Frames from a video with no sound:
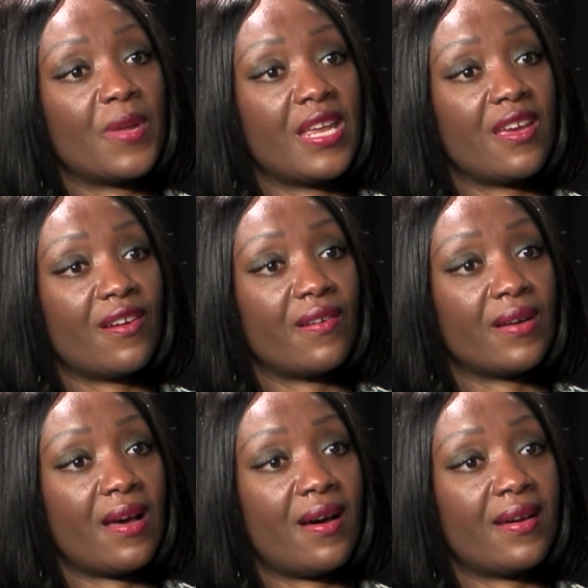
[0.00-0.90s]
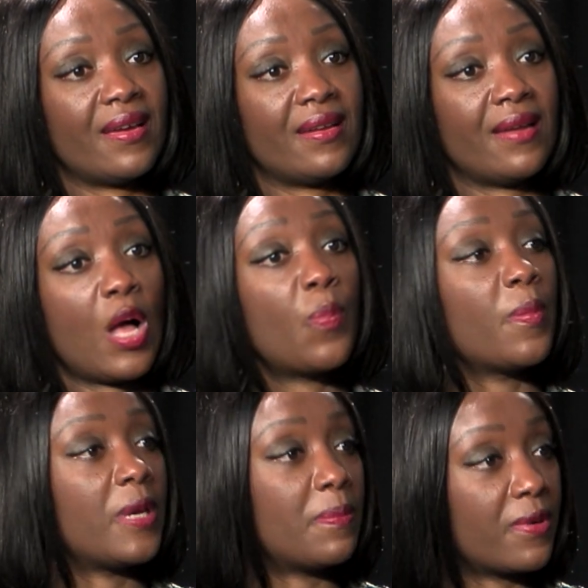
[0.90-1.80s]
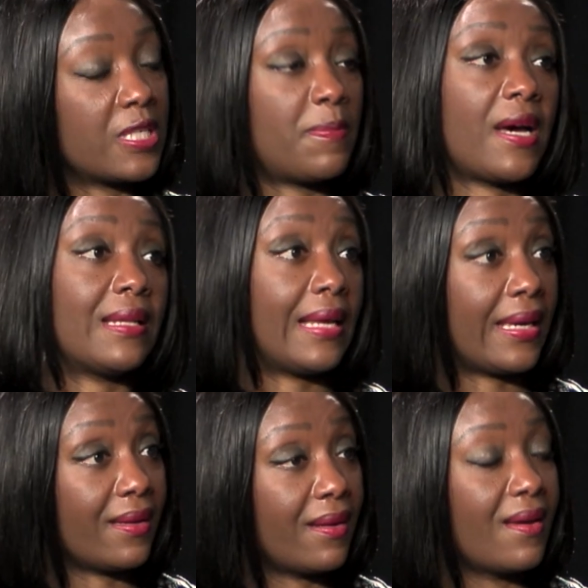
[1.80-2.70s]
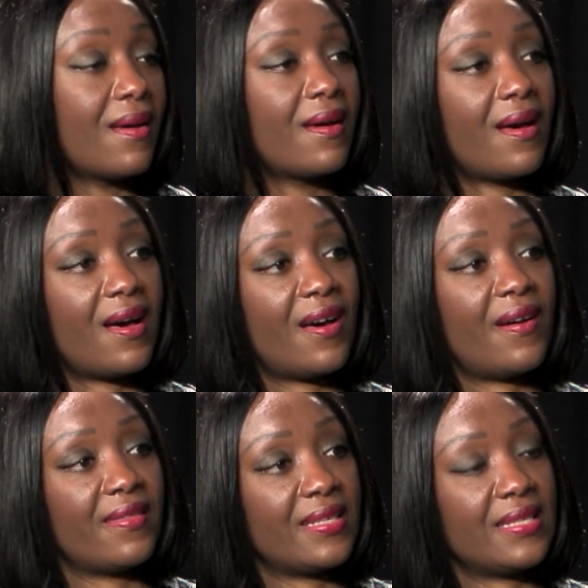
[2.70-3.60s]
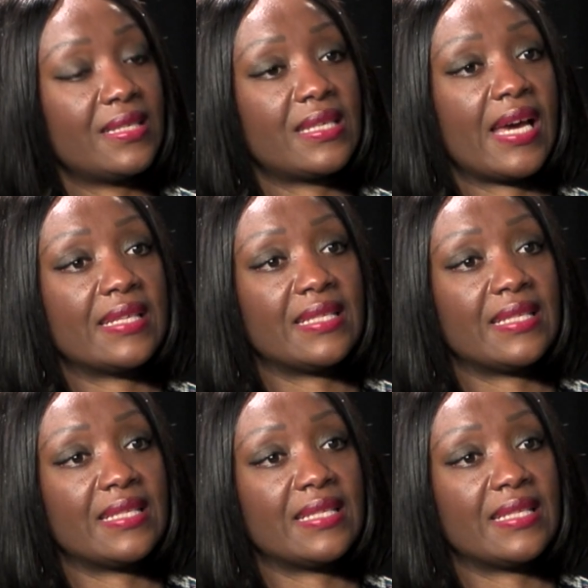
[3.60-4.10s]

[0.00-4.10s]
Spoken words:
here and helping me put a spotlight on the Sea Science